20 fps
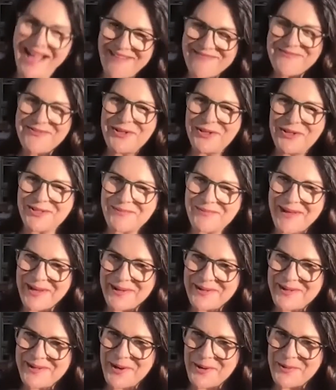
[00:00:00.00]
have used my
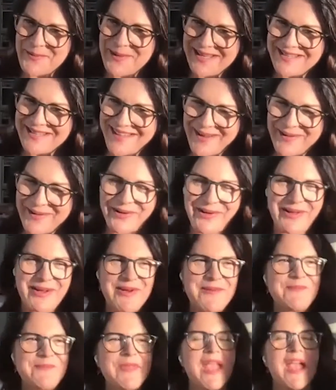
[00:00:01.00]
own homemade
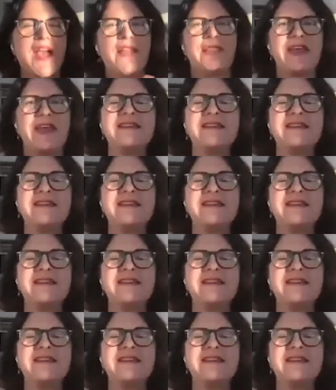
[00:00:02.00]
sourdough, of